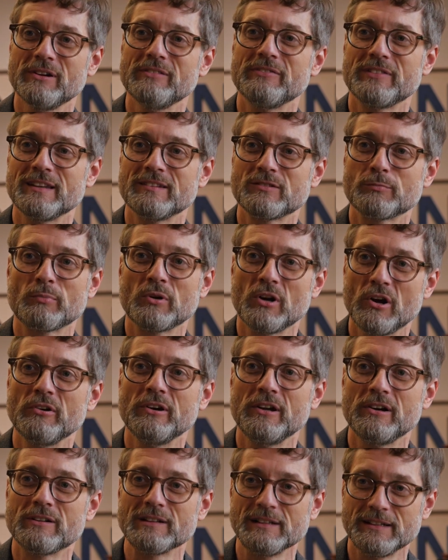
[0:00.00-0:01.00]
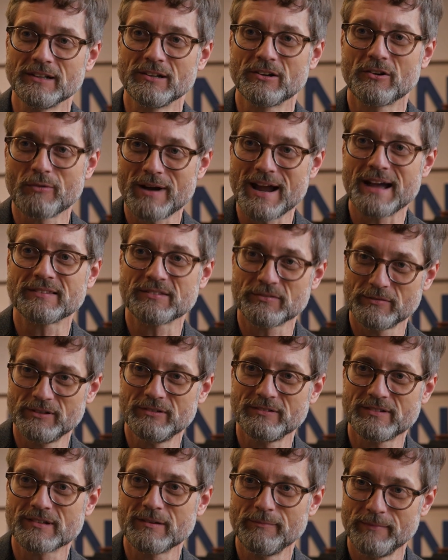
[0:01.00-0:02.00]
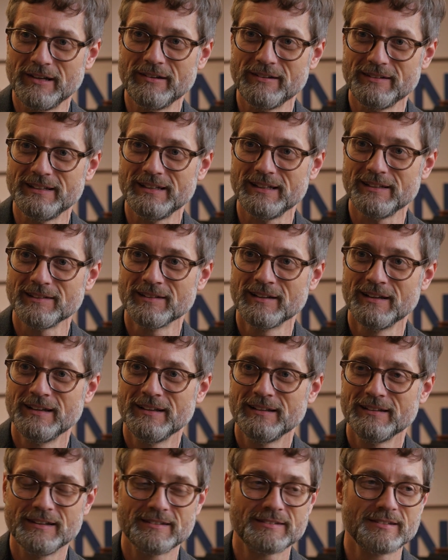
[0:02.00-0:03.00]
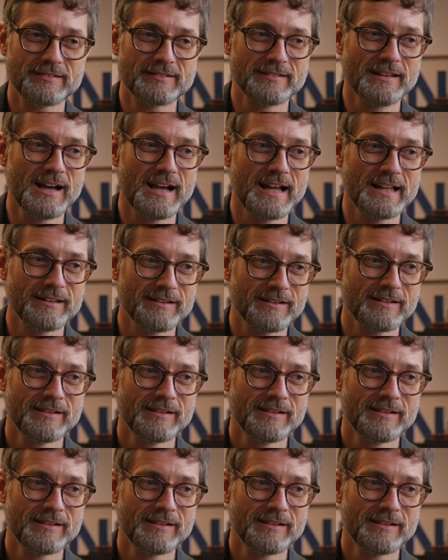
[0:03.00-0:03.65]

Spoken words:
of this pro-nuclear grassroots community. This is not,